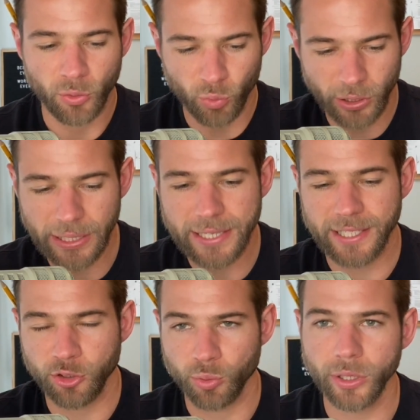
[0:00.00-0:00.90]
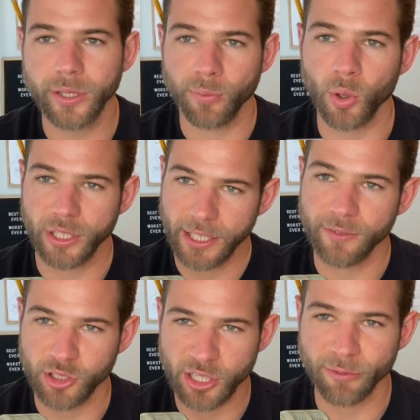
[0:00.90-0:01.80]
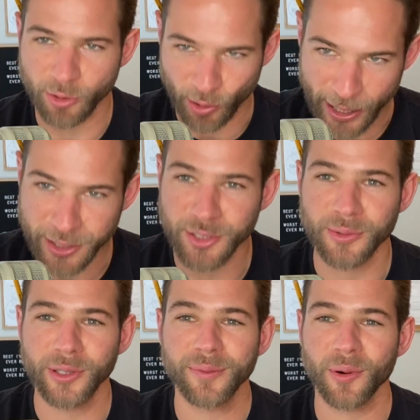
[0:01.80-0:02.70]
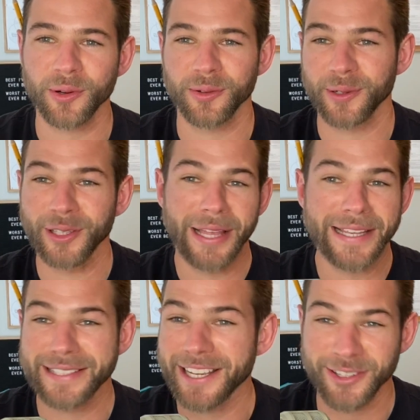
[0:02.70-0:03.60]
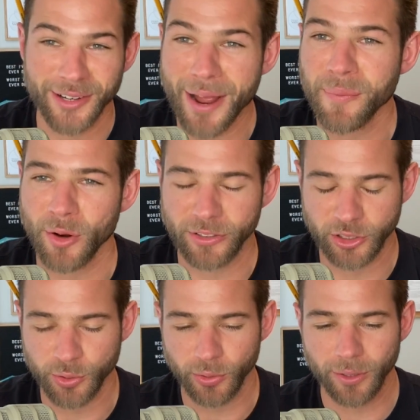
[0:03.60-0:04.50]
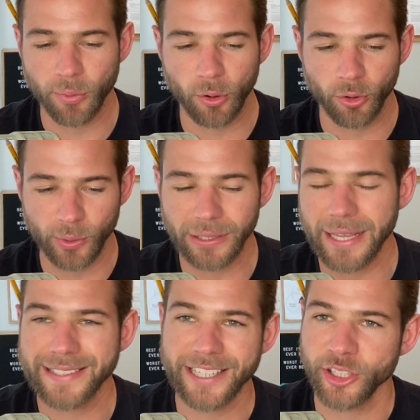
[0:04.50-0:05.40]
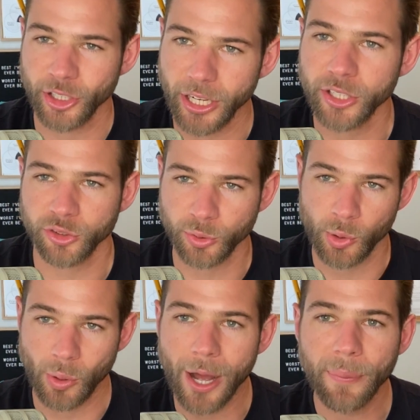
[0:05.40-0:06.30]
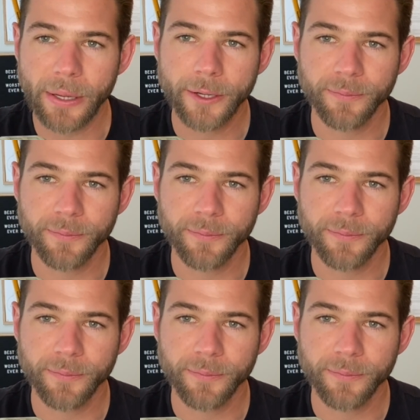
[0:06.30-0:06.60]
realizing it's really important to give yourself grace. It's really important to realize that you're not perfect. It's really important to realize that you're going to screw up.